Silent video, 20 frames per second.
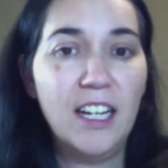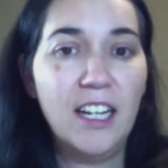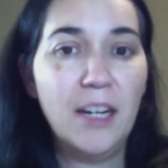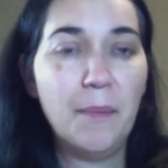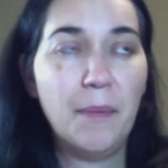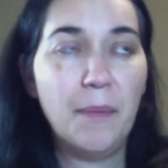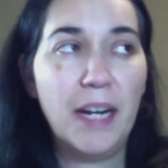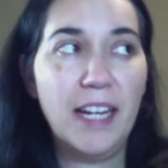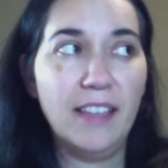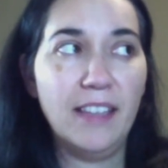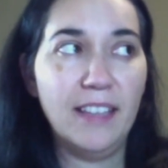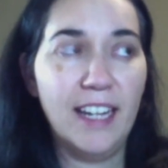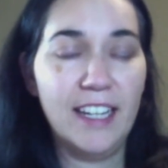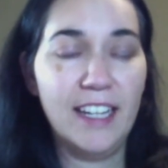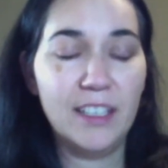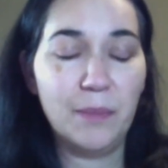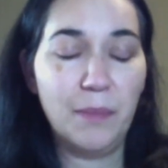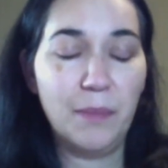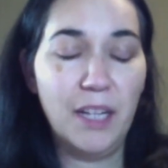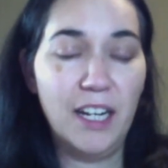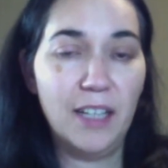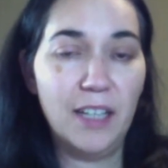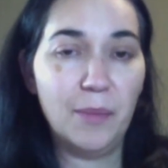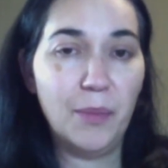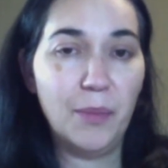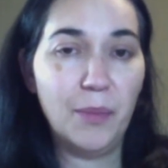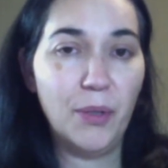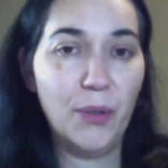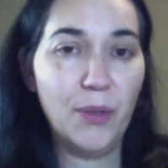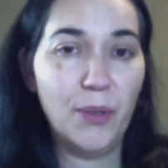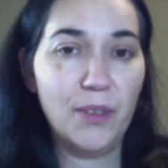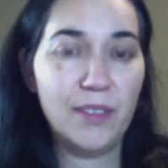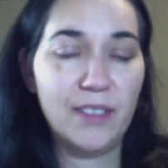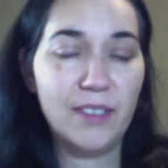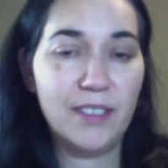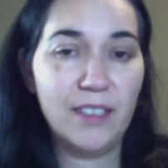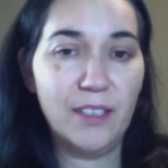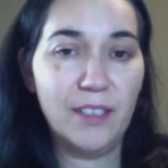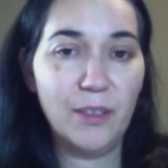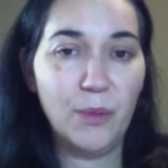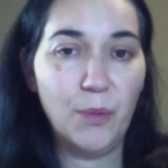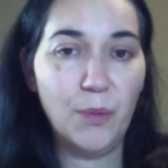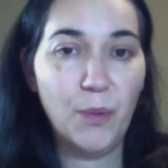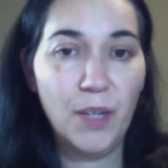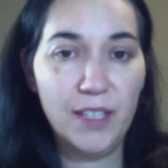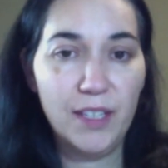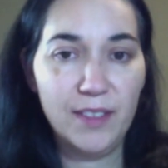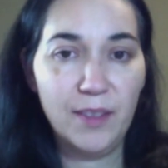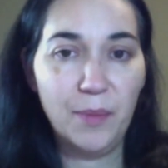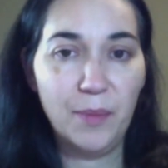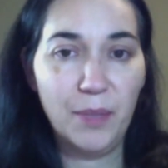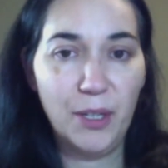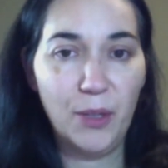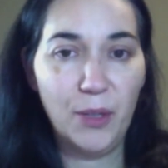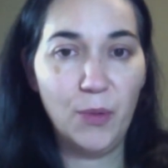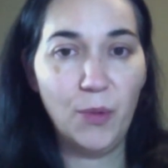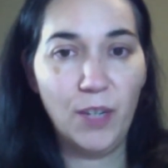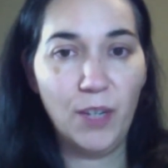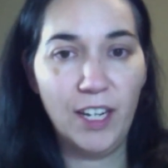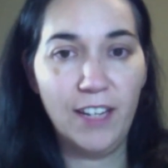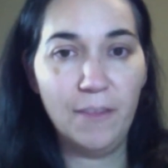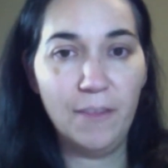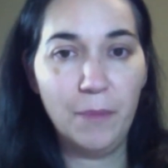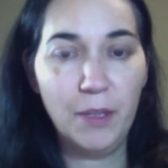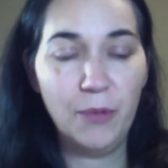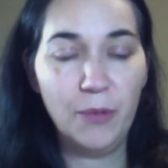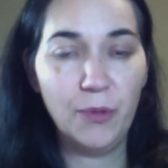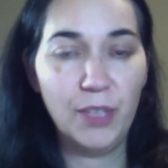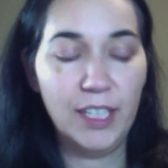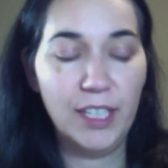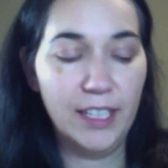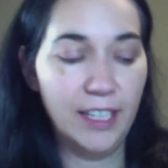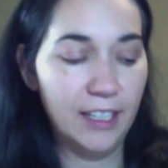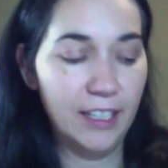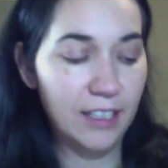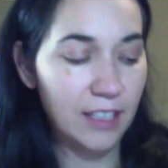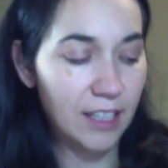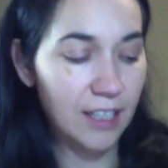my last blog post was about what I've been reading.